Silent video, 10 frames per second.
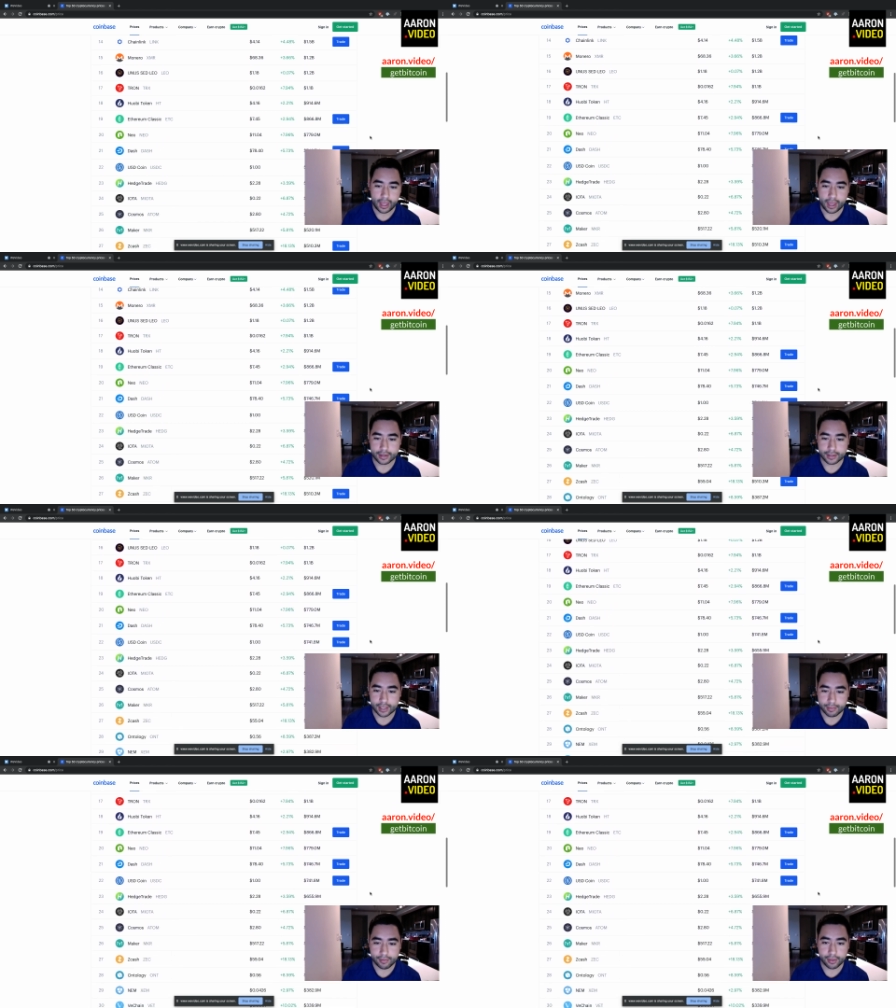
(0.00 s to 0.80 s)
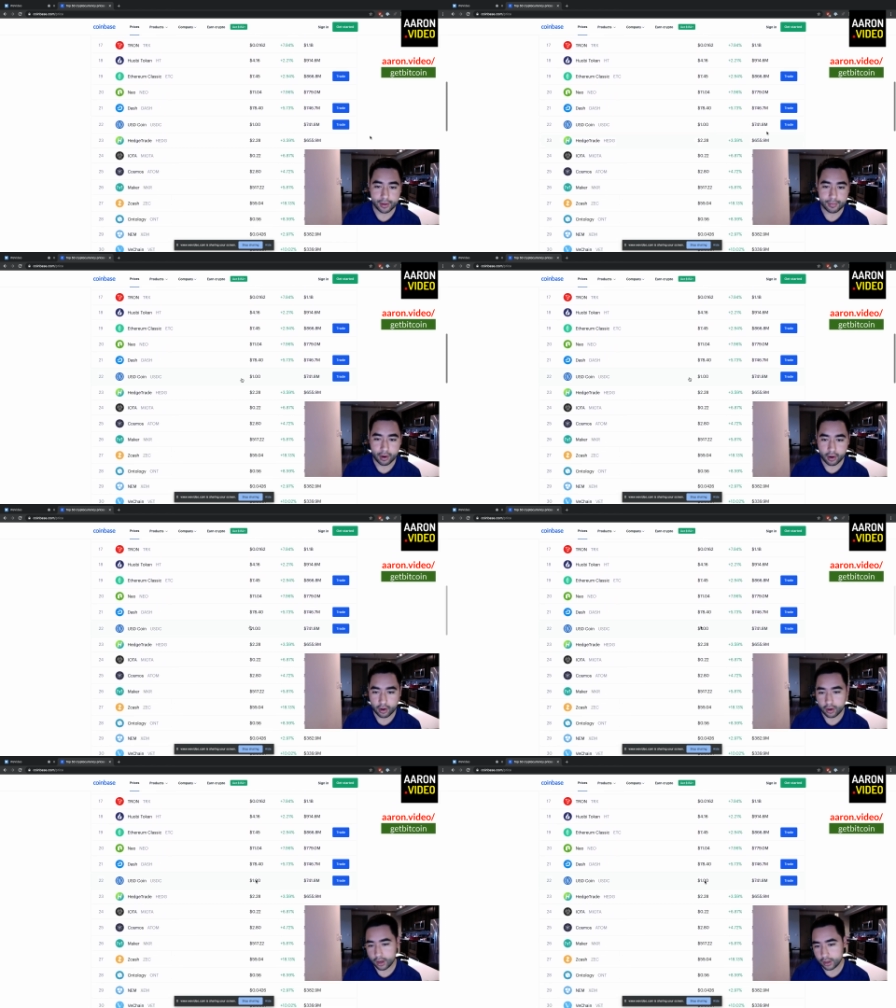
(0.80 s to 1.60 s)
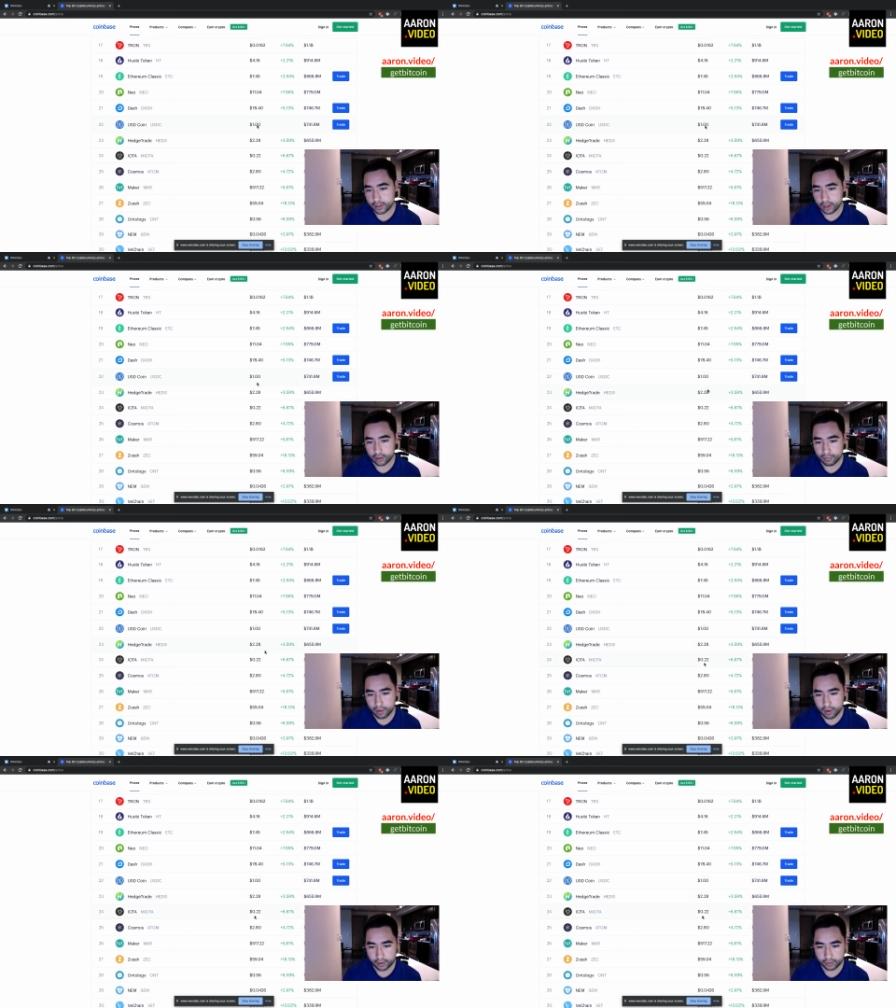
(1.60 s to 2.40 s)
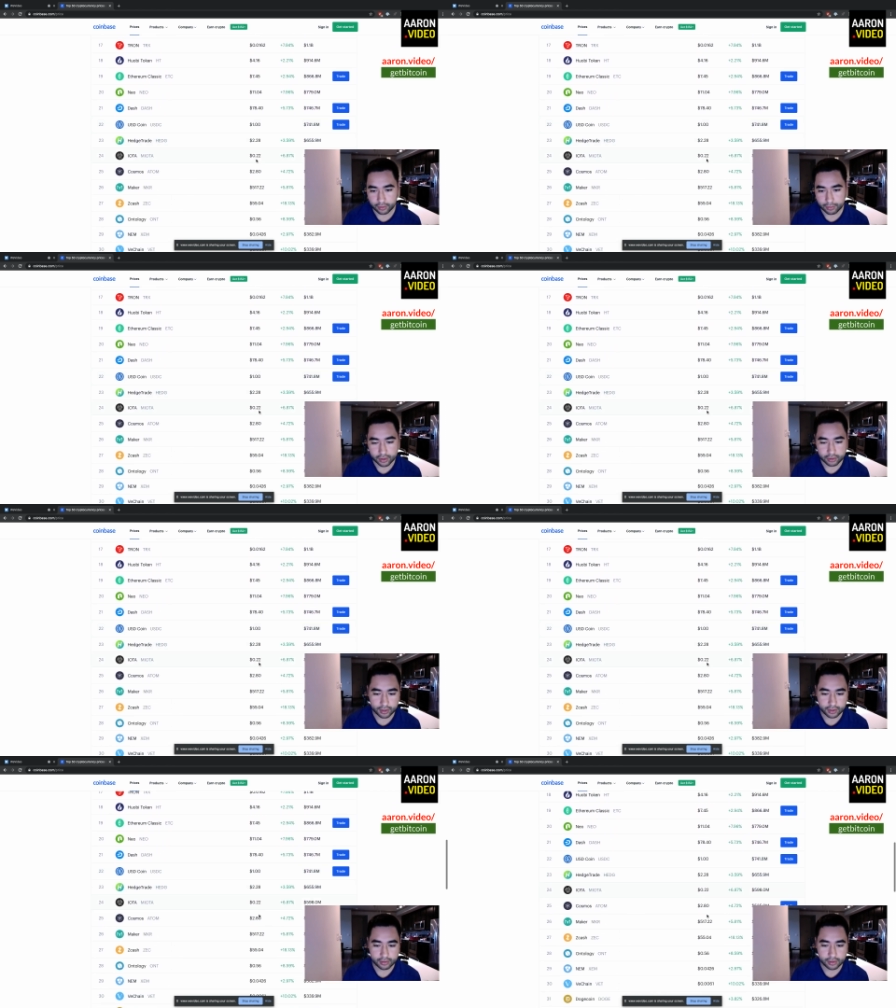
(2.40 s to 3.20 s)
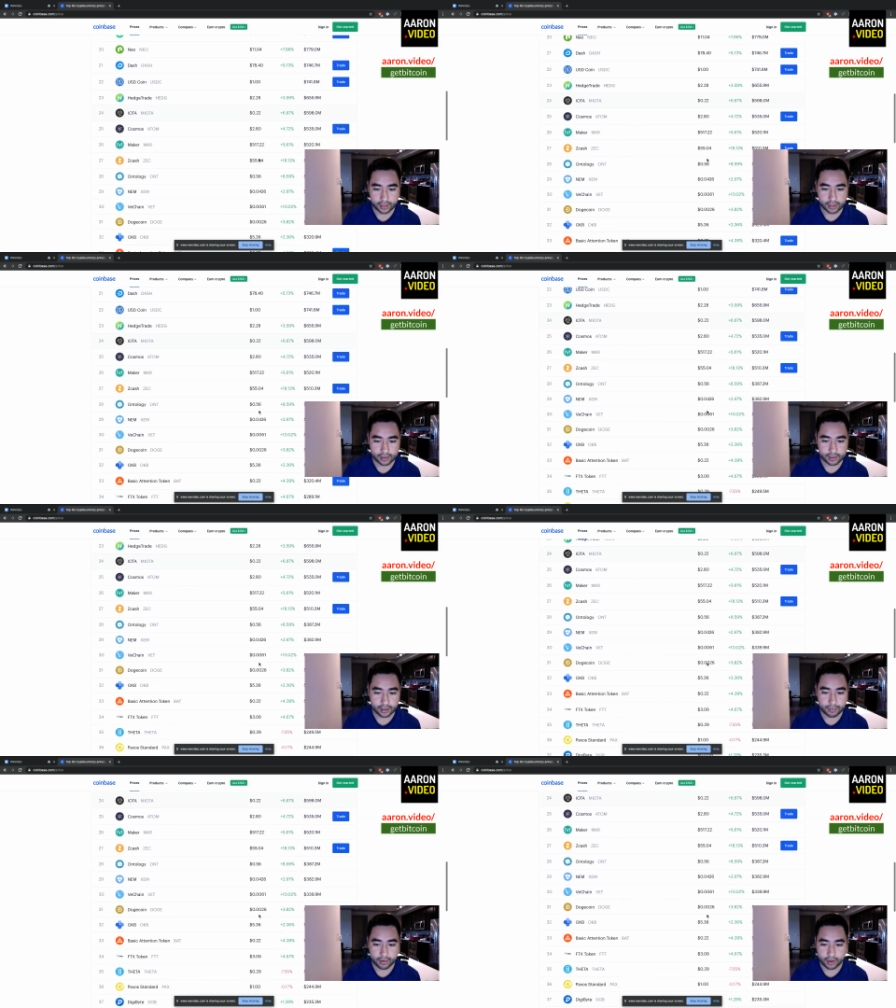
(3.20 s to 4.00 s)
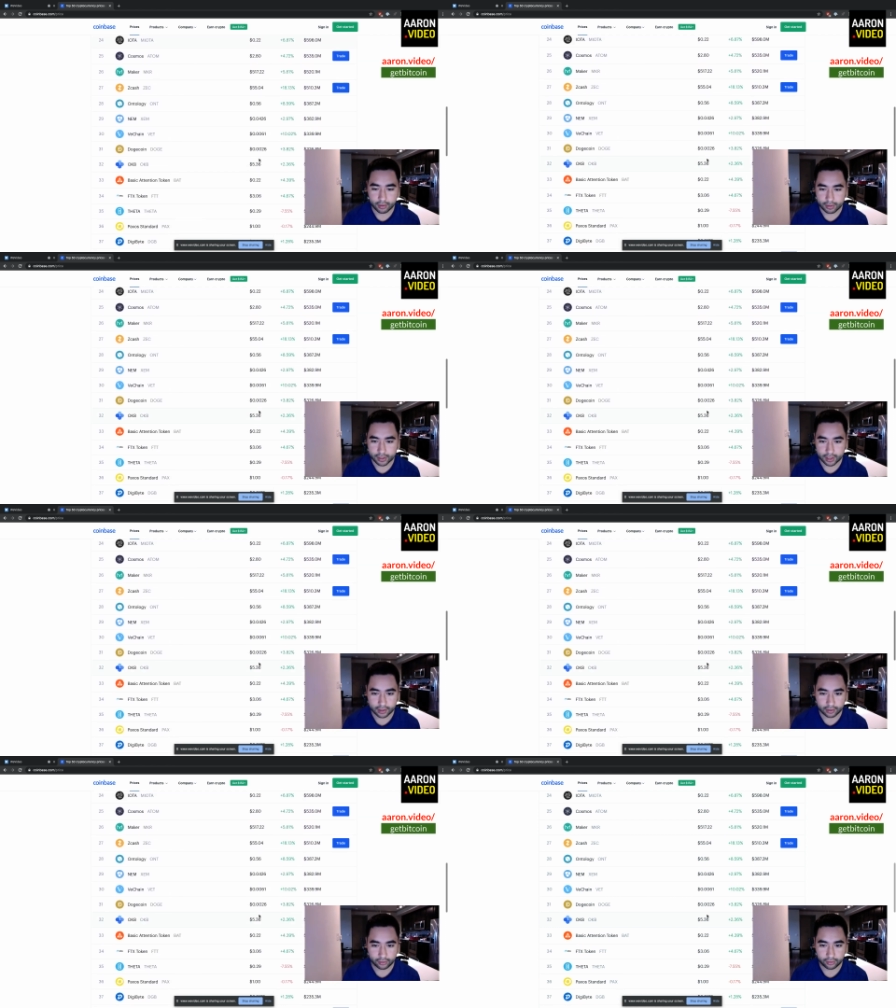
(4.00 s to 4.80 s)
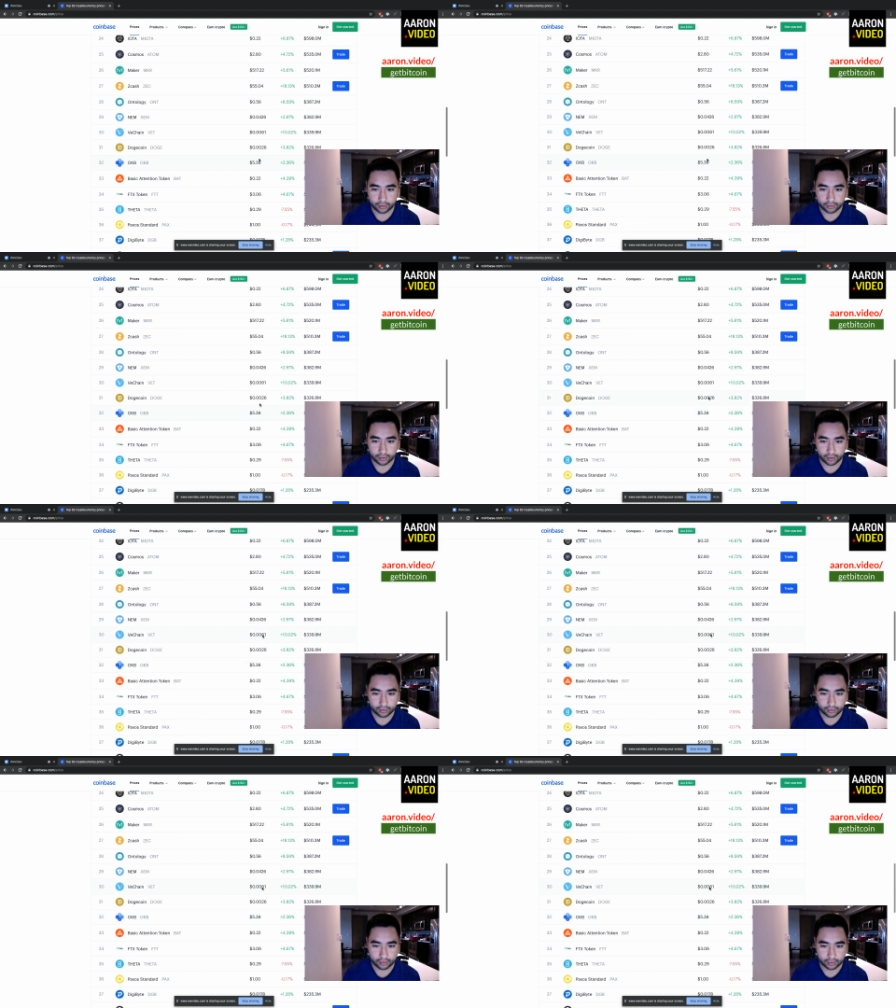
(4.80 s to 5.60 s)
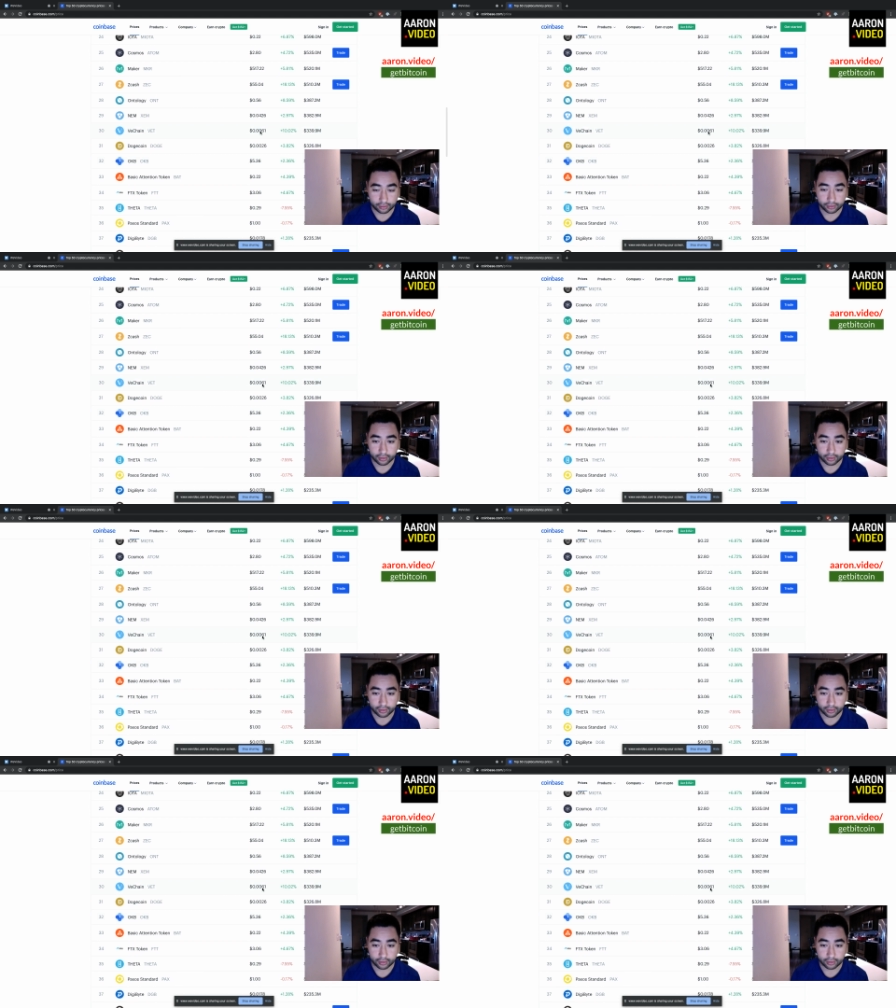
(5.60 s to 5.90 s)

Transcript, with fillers: And some of them are at $1 mark, some are at 22 cents, some are at a ridiculous 6 cents, or less.